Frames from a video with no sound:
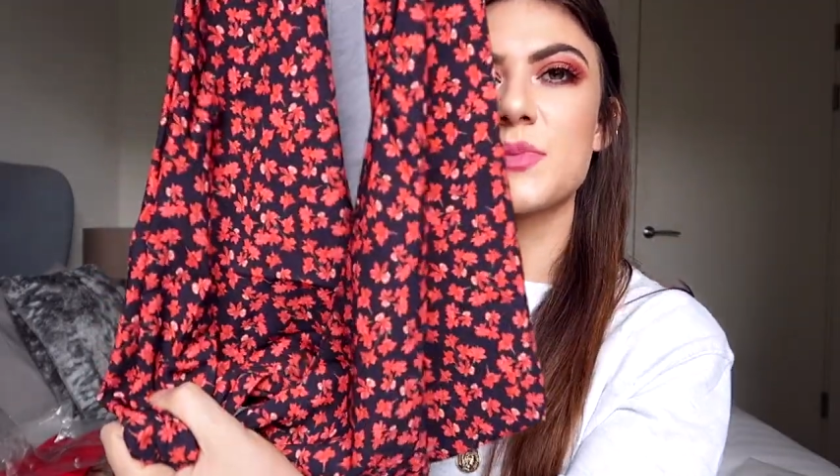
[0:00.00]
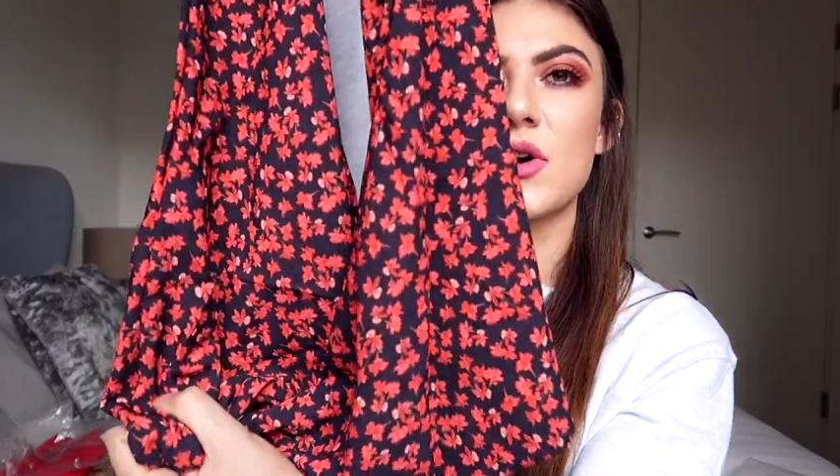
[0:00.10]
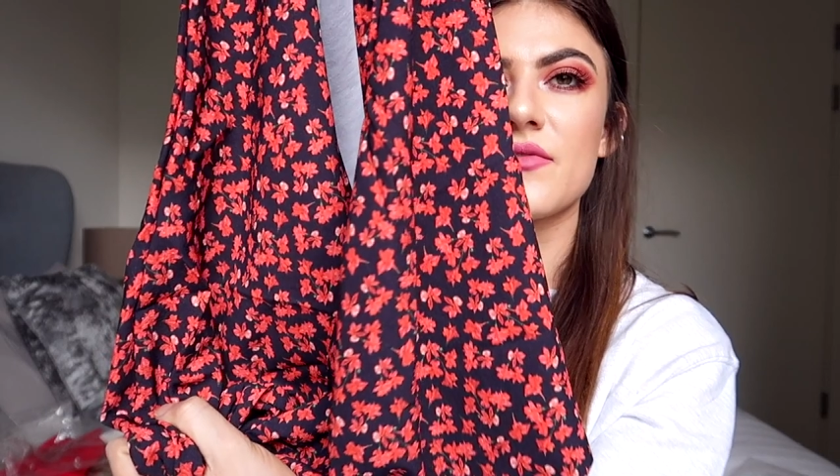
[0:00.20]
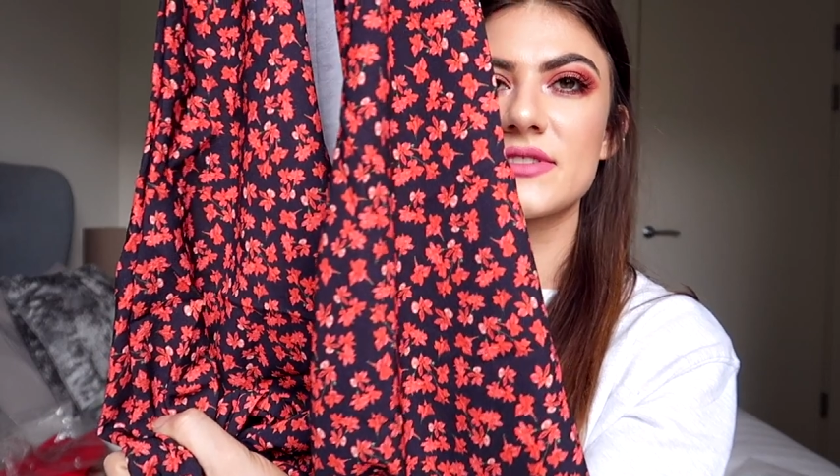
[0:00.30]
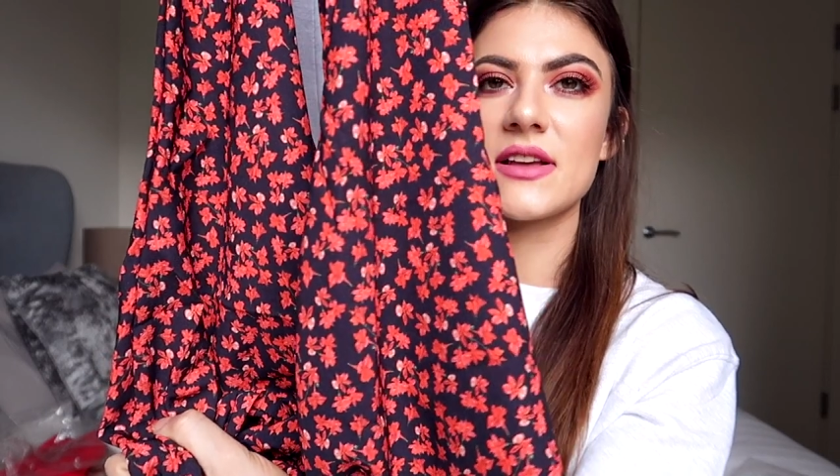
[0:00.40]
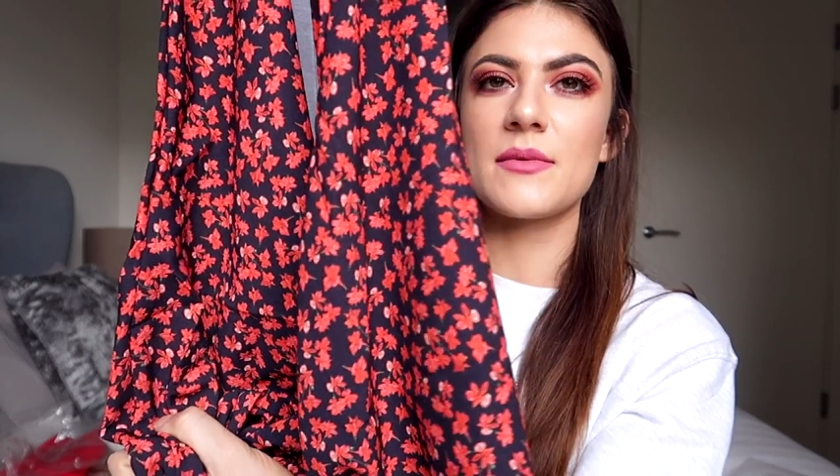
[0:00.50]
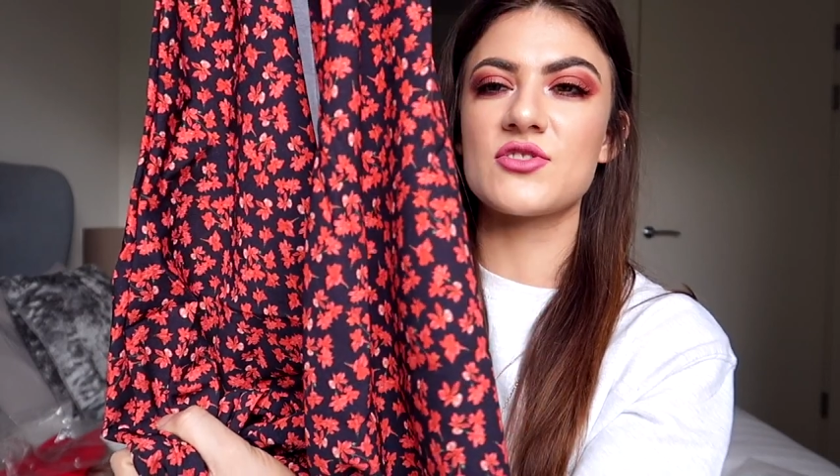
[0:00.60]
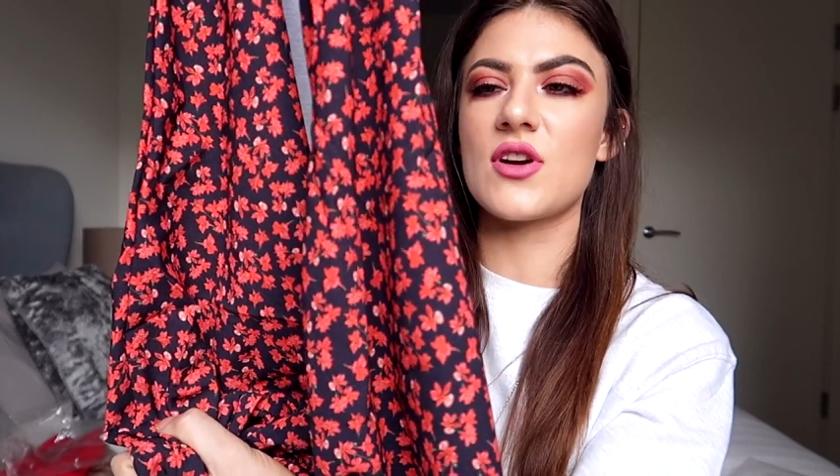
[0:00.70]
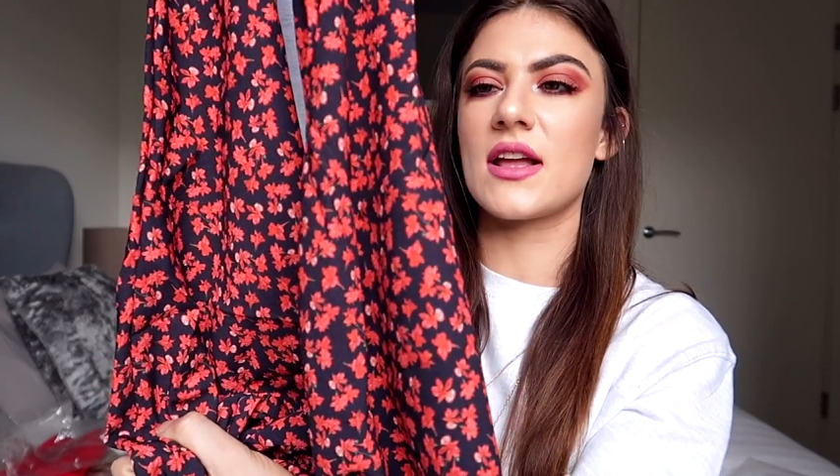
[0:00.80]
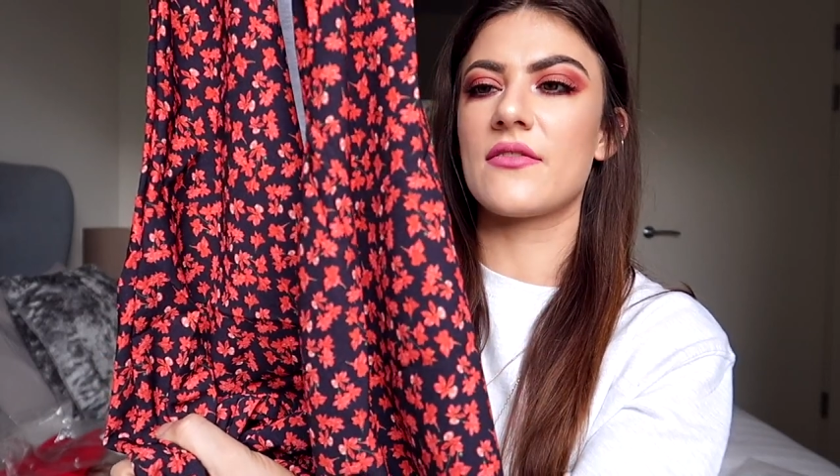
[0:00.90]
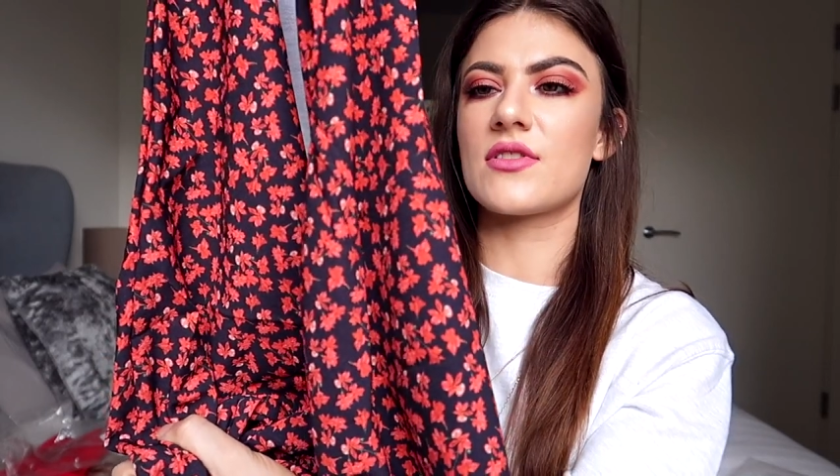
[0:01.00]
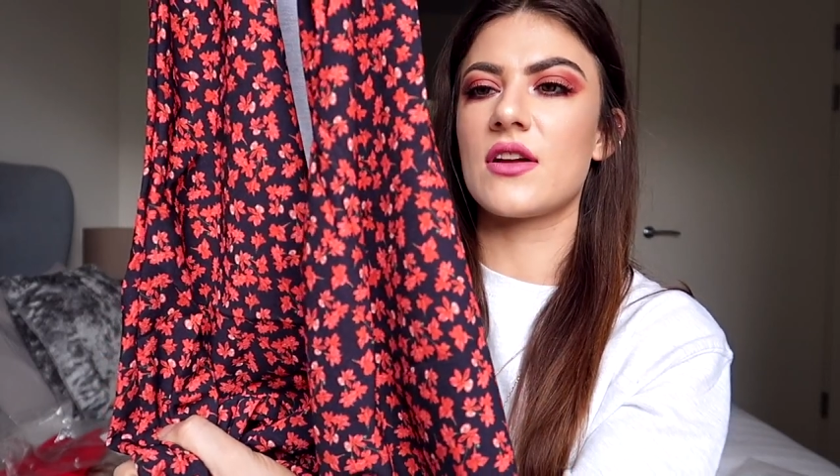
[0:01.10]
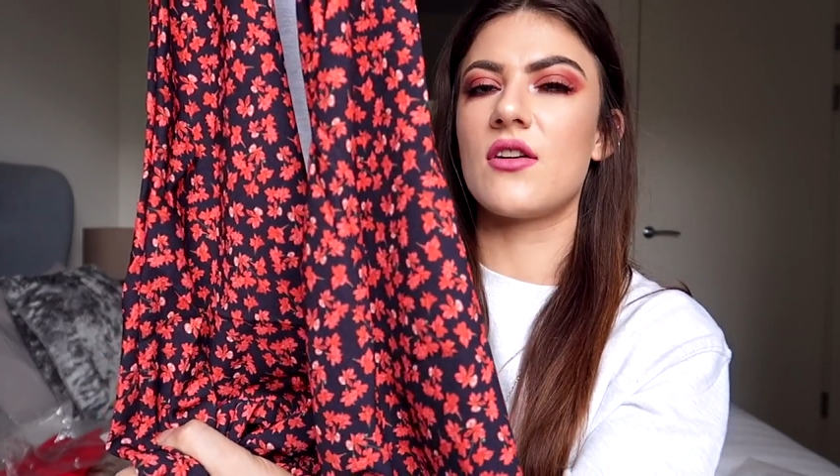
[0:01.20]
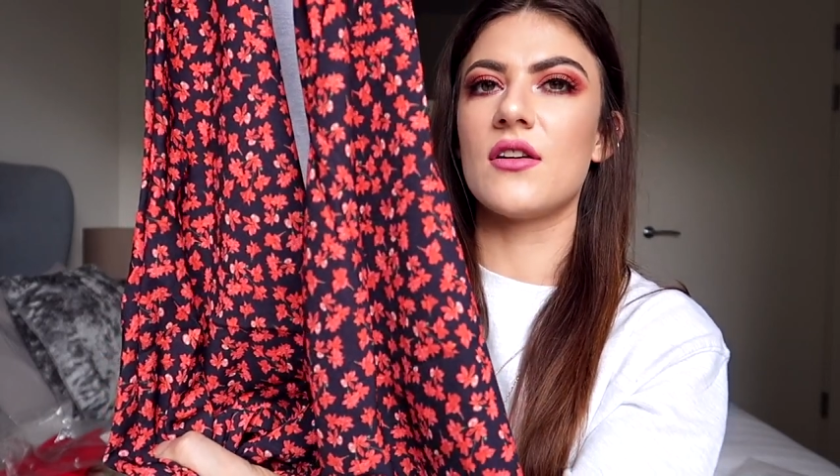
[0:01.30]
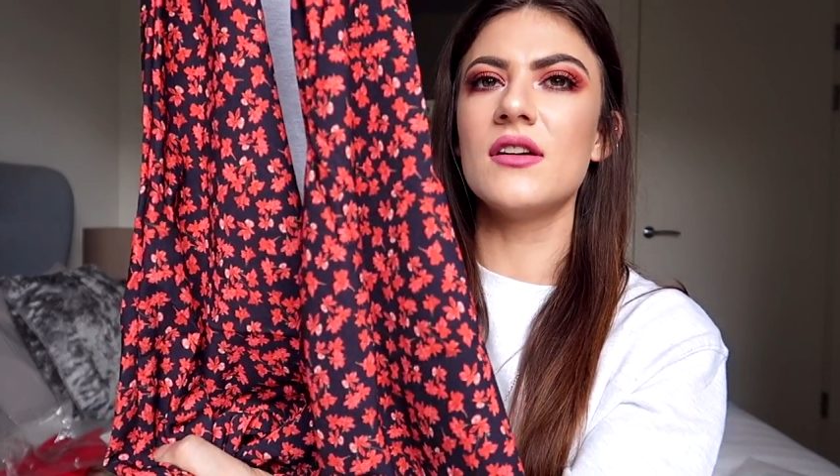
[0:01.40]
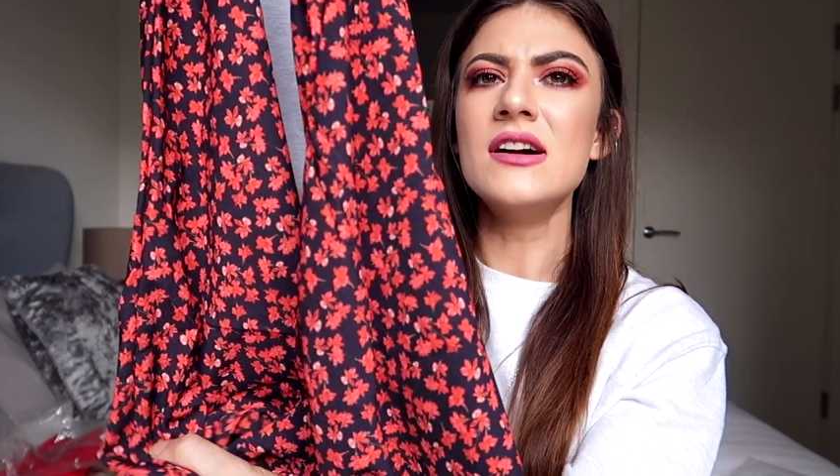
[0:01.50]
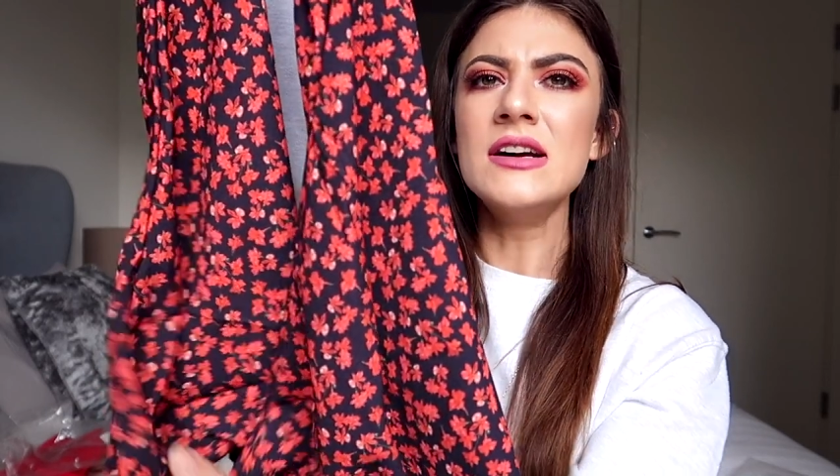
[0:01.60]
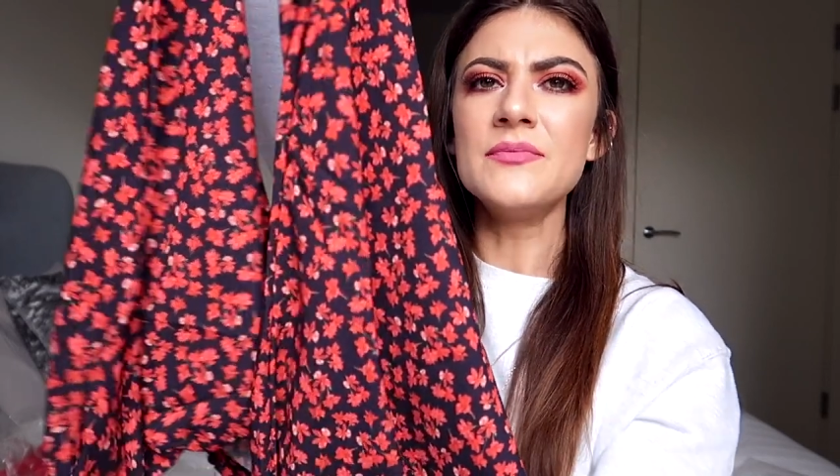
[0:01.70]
but obviously I'll be trying everything on.